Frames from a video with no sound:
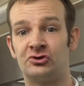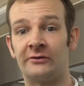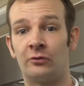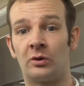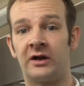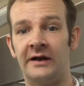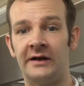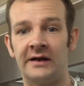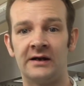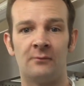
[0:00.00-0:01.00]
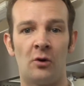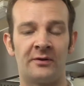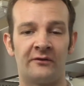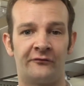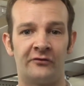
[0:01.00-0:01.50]
general cleaning,
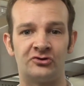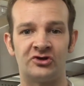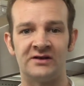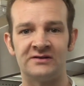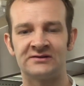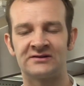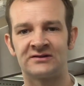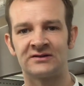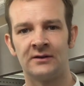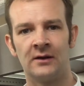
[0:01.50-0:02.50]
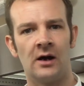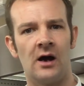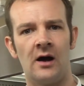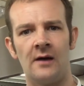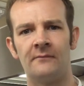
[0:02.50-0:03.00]
mopping the fridges,
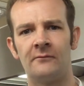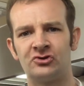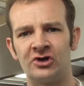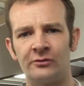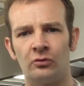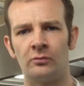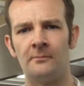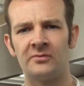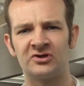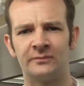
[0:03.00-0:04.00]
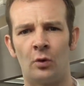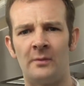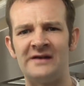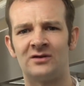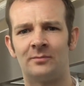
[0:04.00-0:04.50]
general small
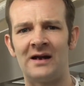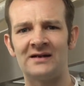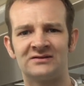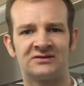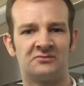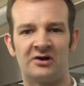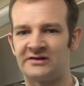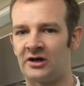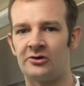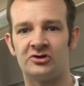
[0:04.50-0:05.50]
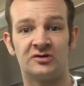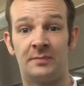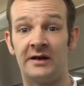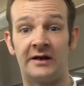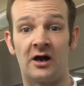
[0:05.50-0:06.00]
mise en place, dicing onions,
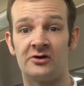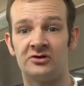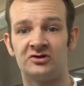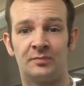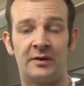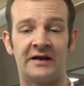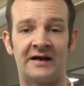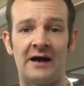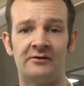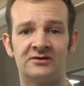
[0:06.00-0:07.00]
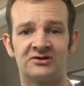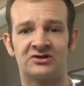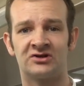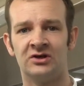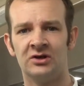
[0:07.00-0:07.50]
peeling
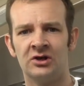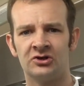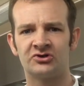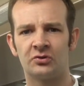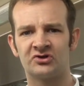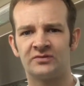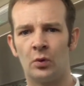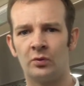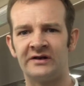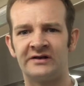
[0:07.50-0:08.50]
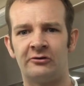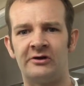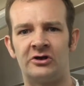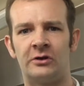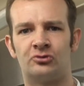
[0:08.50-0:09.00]
carrots. Just all the small
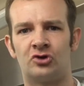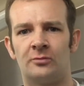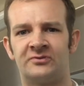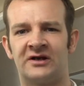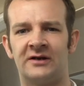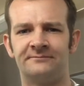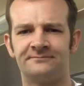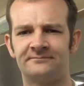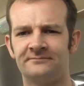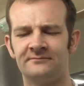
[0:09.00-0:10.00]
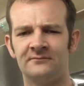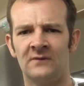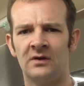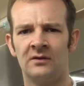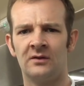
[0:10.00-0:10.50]
nitty-gritty little jobs that
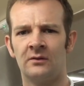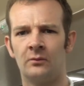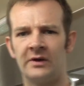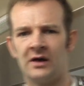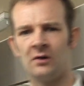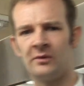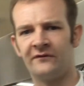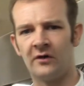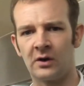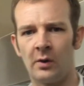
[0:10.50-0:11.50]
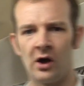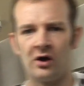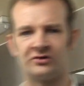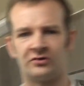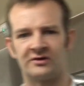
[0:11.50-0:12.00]
we find quite
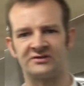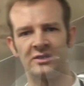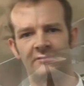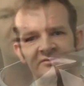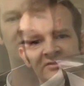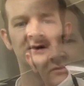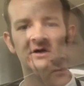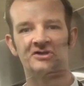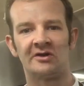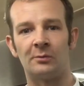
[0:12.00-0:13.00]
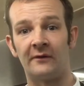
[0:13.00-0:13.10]
hard to do ourselves. Certainly